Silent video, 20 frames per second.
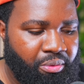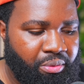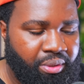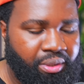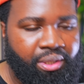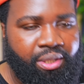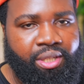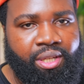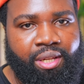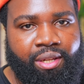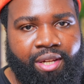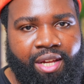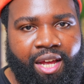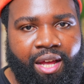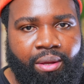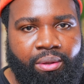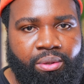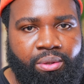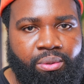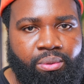really
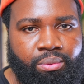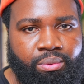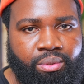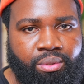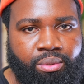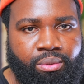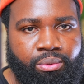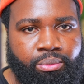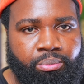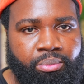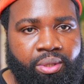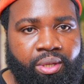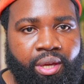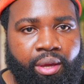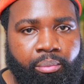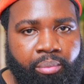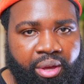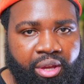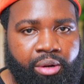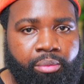allow you to
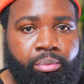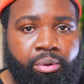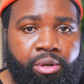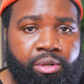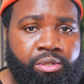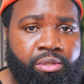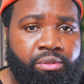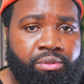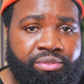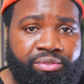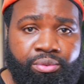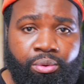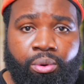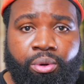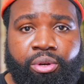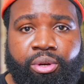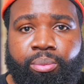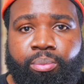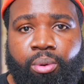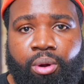be a better person
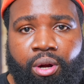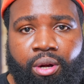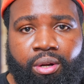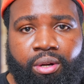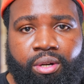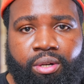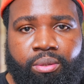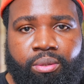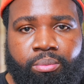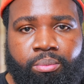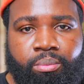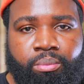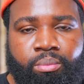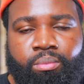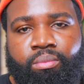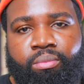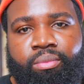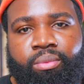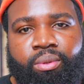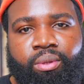for your partner.
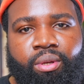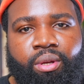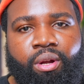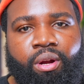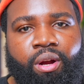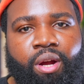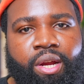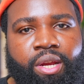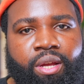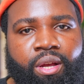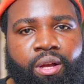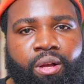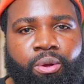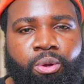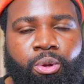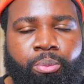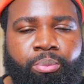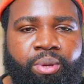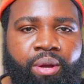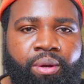All right,
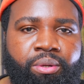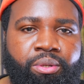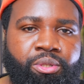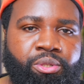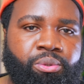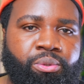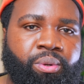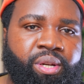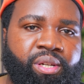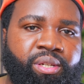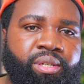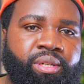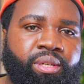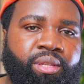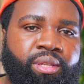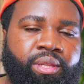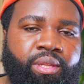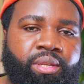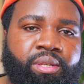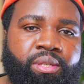y'all. Hope y'all enjoyed
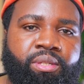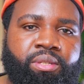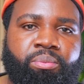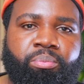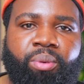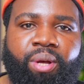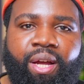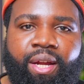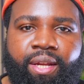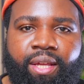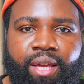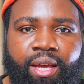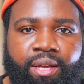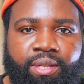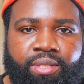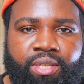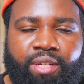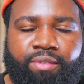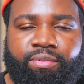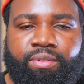this
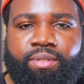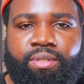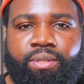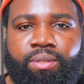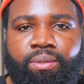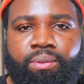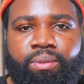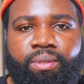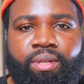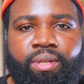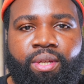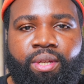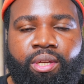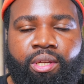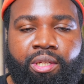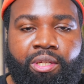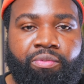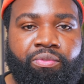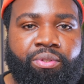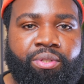podcast episode.
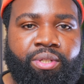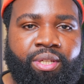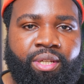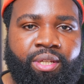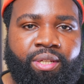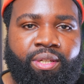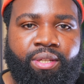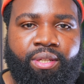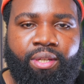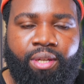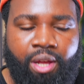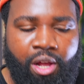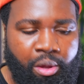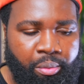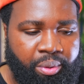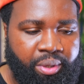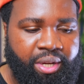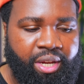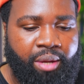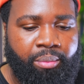If you did,
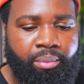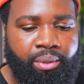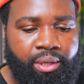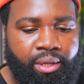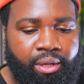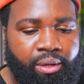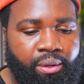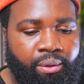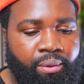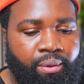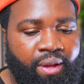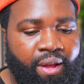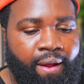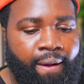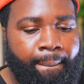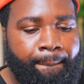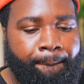comment down below.